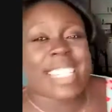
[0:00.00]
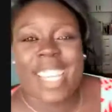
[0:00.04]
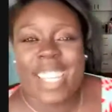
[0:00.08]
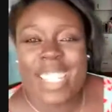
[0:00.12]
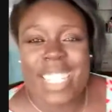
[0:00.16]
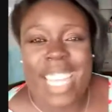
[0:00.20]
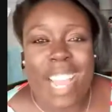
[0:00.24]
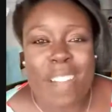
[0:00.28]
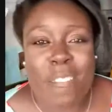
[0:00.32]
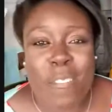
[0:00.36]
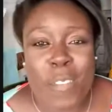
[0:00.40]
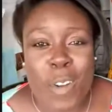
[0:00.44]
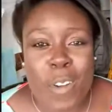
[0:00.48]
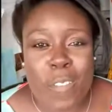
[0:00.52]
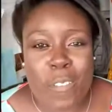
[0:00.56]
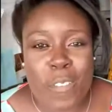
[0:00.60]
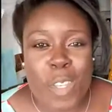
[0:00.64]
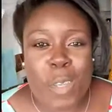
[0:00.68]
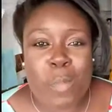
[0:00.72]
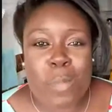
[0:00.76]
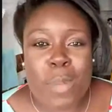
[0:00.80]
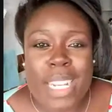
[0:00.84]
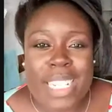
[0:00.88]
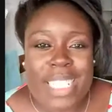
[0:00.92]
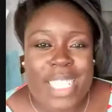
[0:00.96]
on that for a
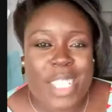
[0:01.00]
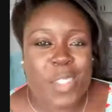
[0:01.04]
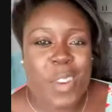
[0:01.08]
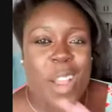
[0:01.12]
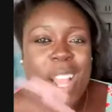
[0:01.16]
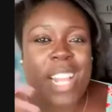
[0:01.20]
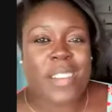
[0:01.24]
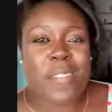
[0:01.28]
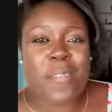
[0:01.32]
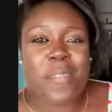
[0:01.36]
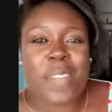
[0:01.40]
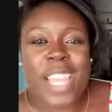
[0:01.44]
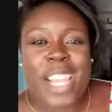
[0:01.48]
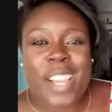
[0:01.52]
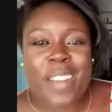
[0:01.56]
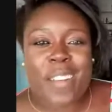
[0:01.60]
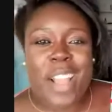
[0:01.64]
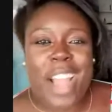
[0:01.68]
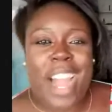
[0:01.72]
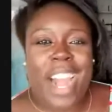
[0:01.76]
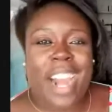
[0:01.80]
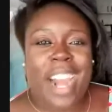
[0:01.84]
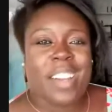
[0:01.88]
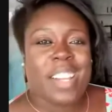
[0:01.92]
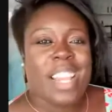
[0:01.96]
few months, trying to figure
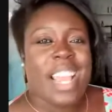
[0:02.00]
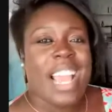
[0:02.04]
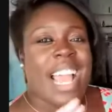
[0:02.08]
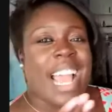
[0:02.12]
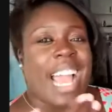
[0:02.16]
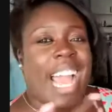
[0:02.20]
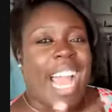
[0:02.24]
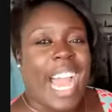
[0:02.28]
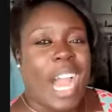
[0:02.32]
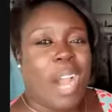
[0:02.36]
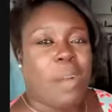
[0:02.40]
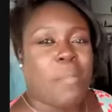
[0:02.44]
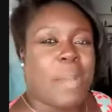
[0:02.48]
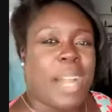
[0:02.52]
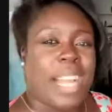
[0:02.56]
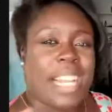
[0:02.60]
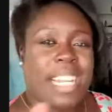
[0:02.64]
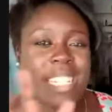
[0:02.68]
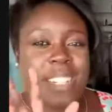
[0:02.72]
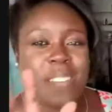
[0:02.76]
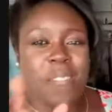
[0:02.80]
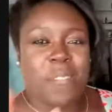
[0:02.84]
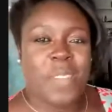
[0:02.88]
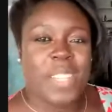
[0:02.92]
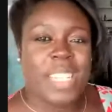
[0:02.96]
out how am I
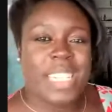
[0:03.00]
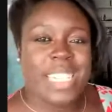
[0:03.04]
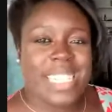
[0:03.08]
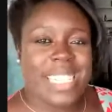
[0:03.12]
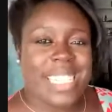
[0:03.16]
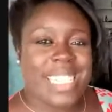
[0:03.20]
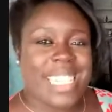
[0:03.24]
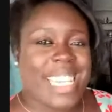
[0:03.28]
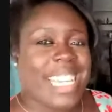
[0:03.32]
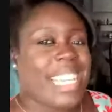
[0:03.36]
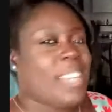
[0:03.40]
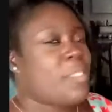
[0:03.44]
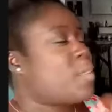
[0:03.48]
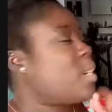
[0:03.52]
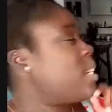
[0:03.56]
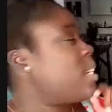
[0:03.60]
going to finish it.